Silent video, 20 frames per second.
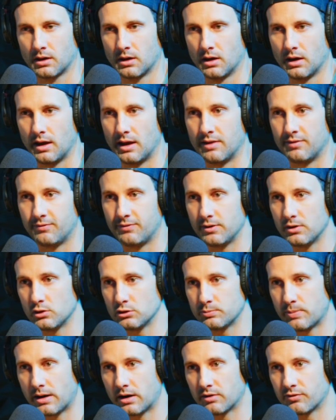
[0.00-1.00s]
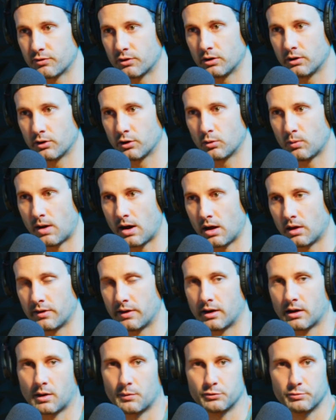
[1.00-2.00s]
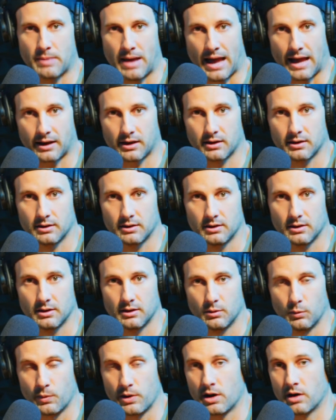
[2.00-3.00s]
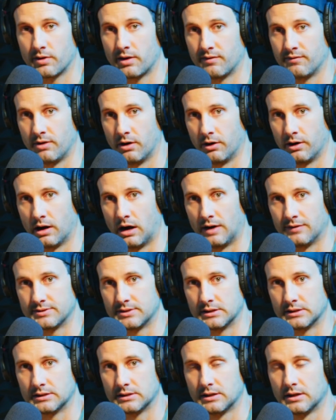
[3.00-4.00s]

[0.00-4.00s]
It feels better for a little while and it comes back. We hear that very often.